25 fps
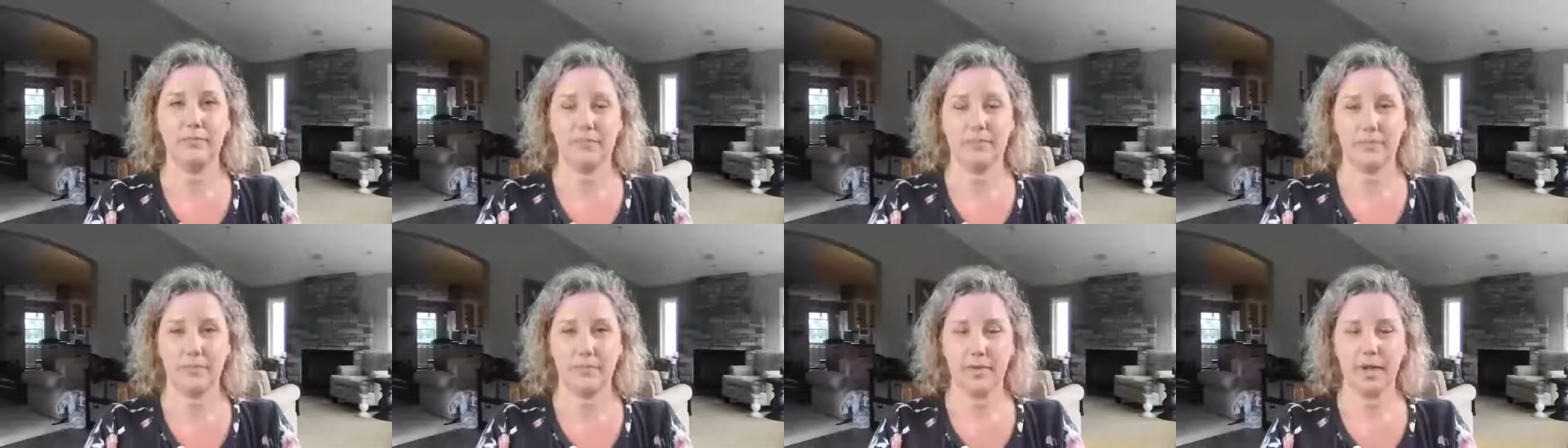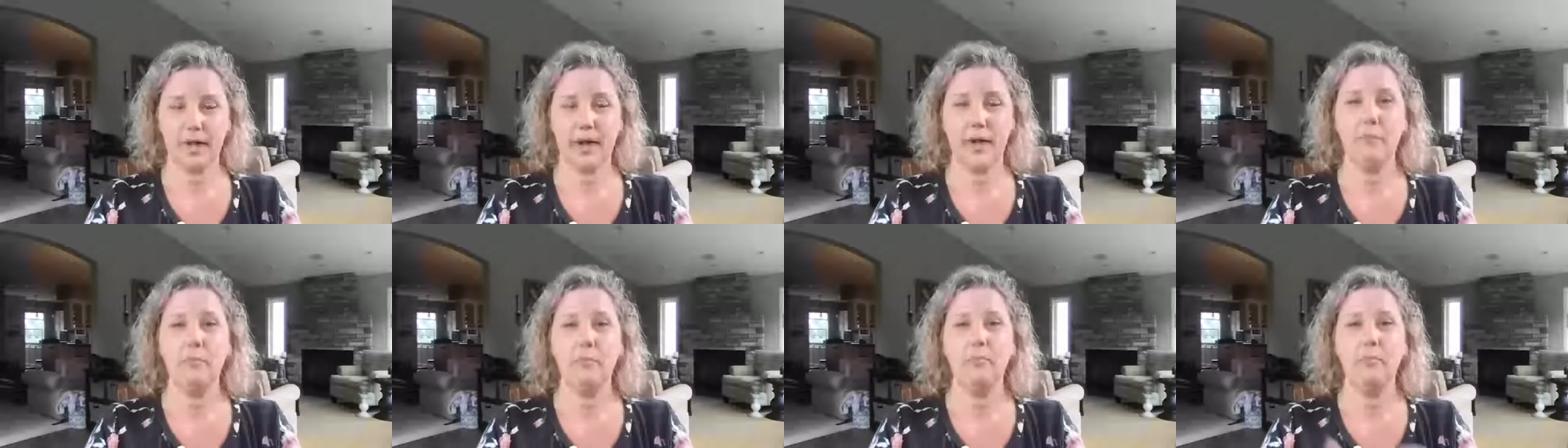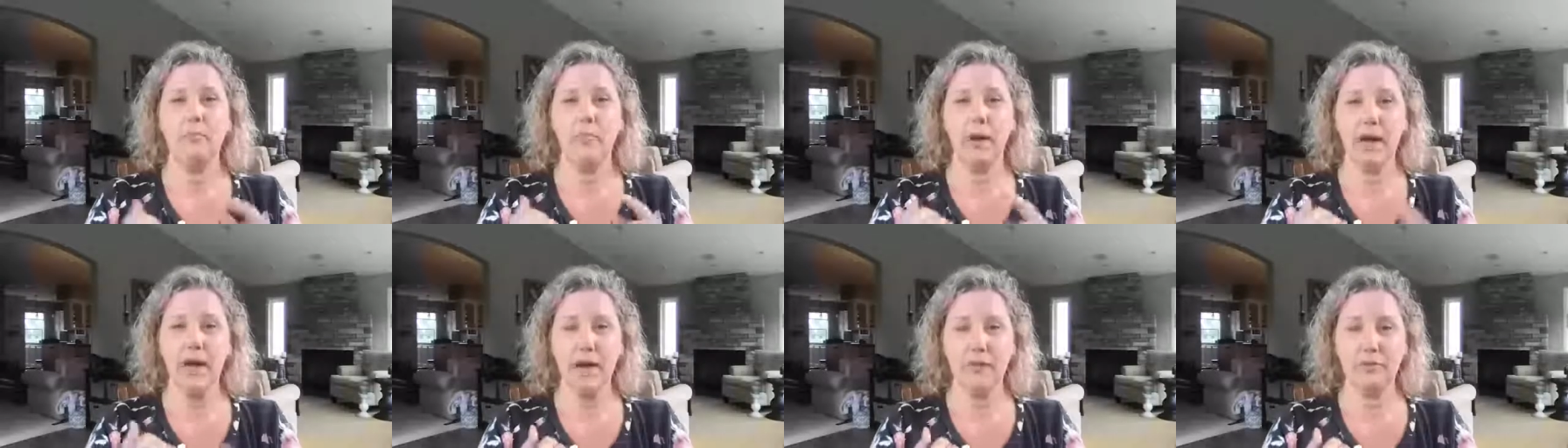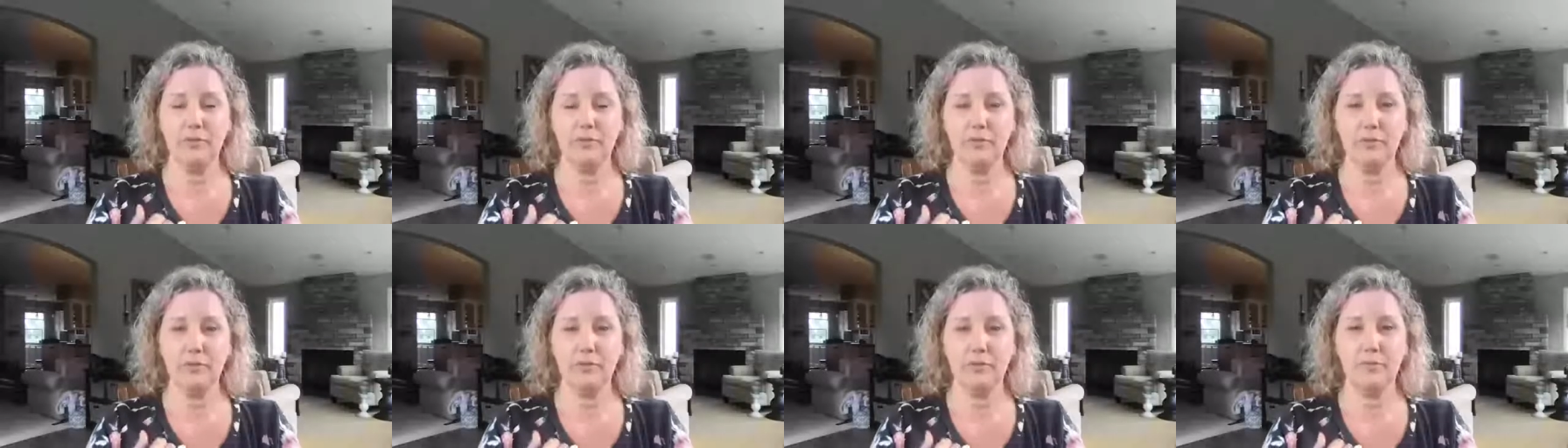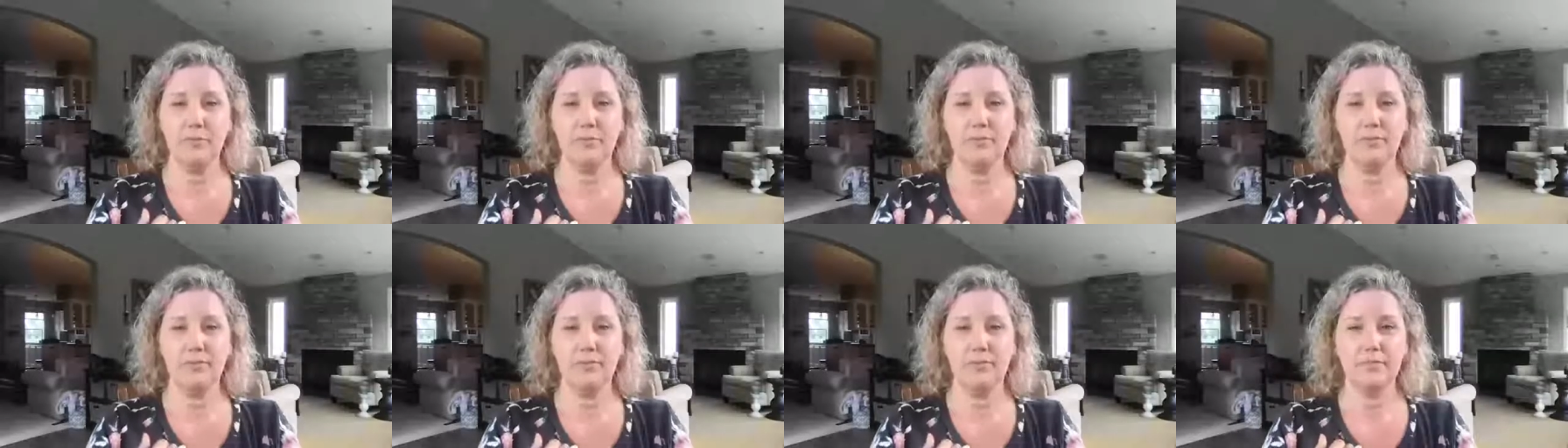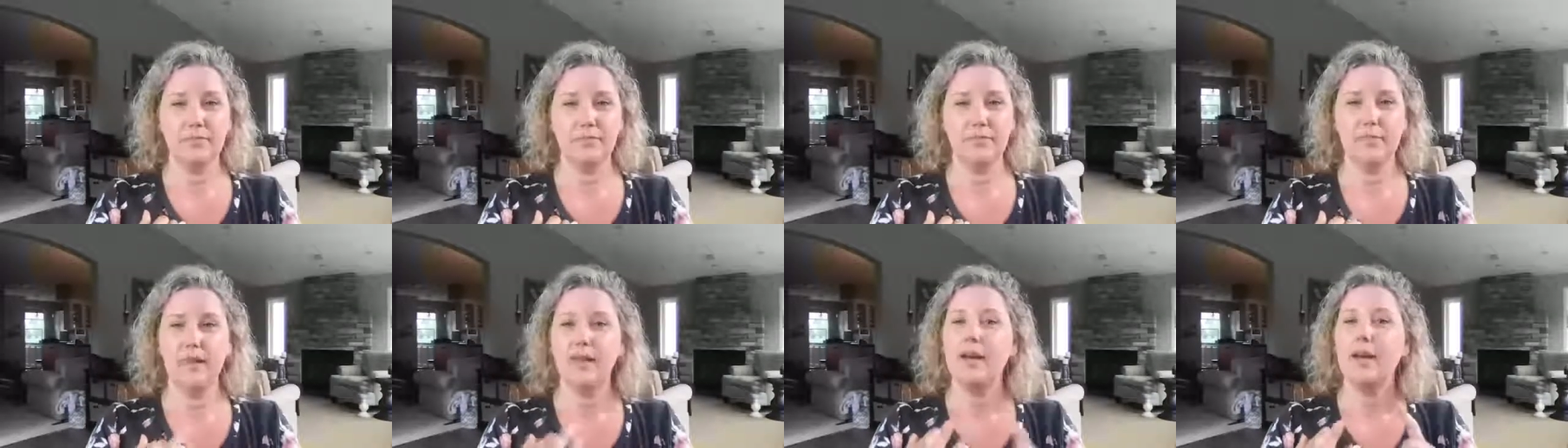Okay, bad food
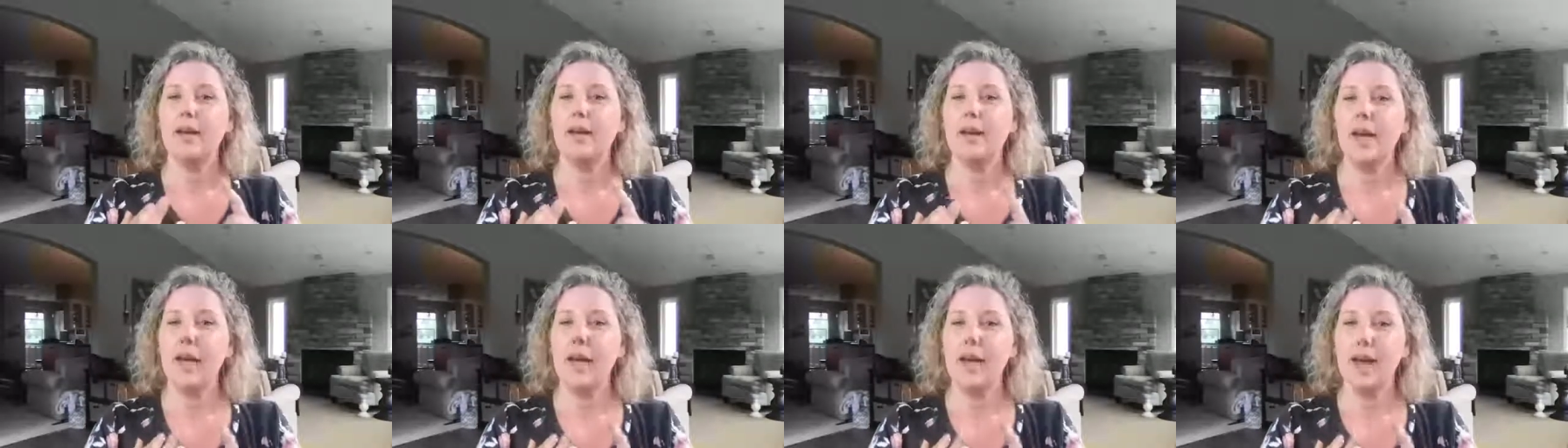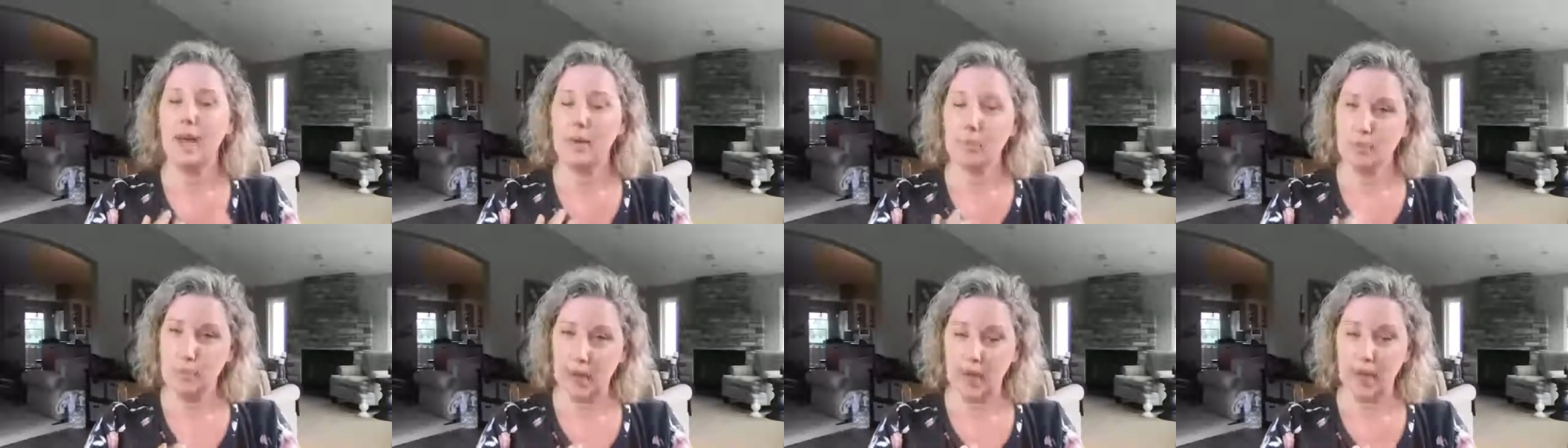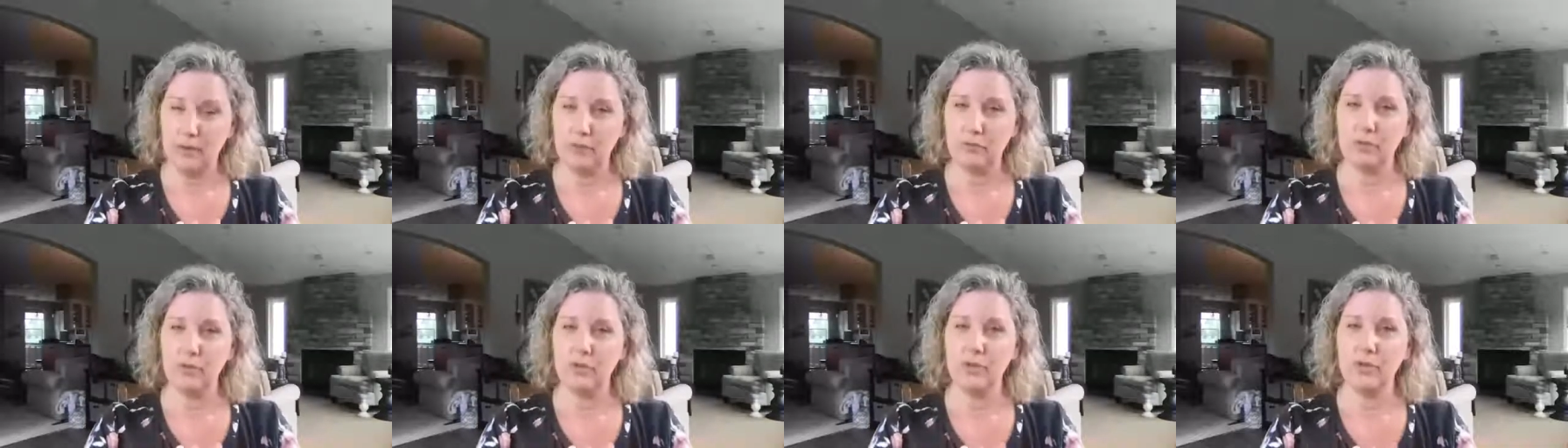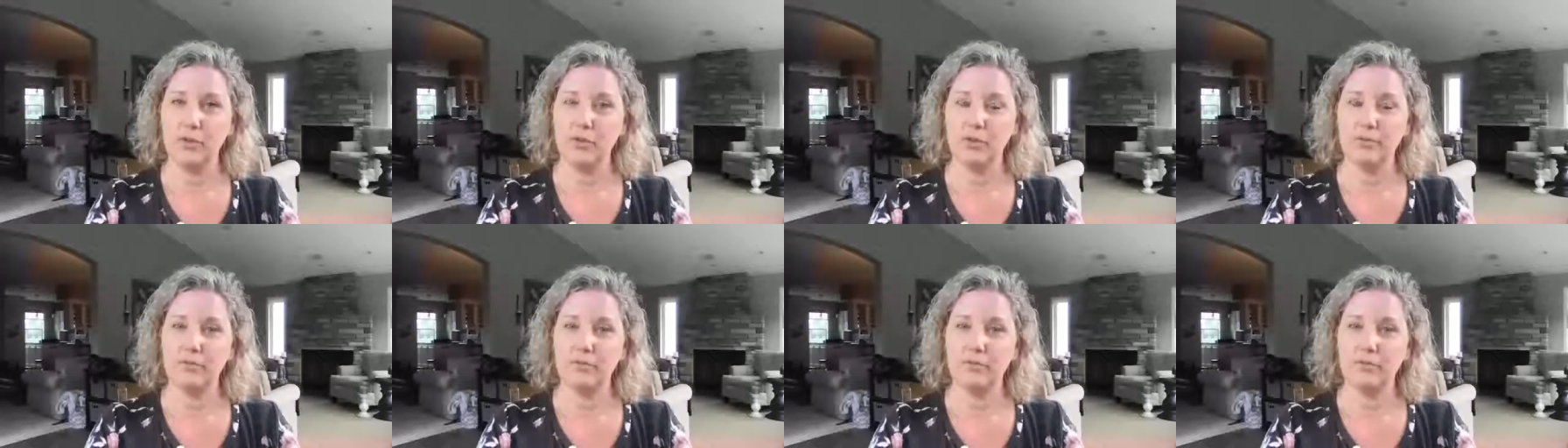and bad food.